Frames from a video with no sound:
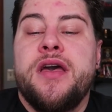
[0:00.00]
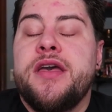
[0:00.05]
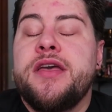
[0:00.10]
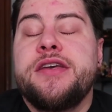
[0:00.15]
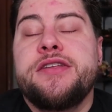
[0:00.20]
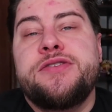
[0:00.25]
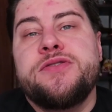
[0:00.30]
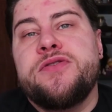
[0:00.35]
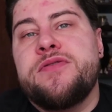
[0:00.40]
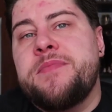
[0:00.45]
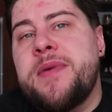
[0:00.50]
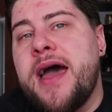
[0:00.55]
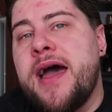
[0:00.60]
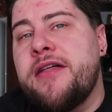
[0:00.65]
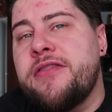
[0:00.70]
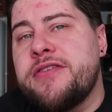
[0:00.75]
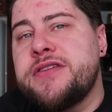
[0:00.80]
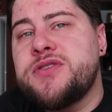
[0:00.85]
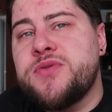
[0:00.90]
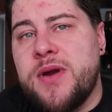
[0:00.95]
You do the
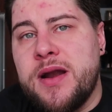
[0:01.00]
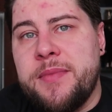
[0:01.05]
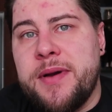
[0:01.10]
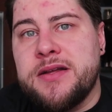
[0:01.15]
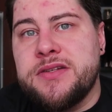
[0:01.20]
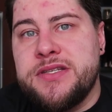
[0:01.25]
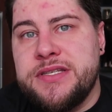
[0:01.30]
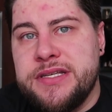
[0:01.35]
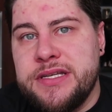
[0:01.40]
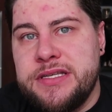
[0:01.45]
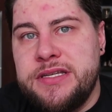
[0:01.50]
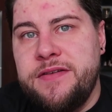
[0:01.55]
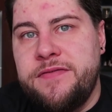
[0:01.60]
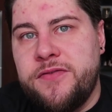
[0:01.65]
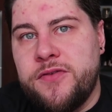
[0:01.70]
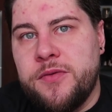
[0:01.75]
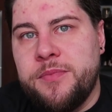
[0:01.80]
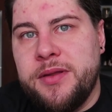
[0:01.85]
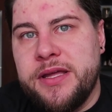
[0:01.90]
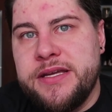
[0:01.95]
math, it's right about
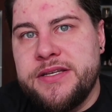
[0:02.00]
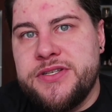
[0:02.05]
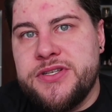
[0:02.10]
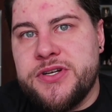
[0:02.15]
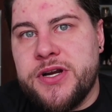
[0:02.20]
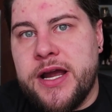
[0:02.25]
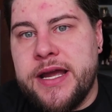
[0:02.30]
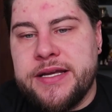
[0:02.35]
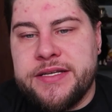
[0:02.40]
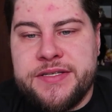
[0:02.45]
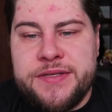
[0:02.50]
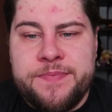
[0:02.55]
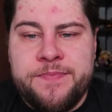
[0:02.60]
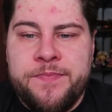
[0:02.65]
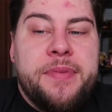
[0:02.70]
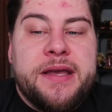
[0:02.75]
64 blade strikes,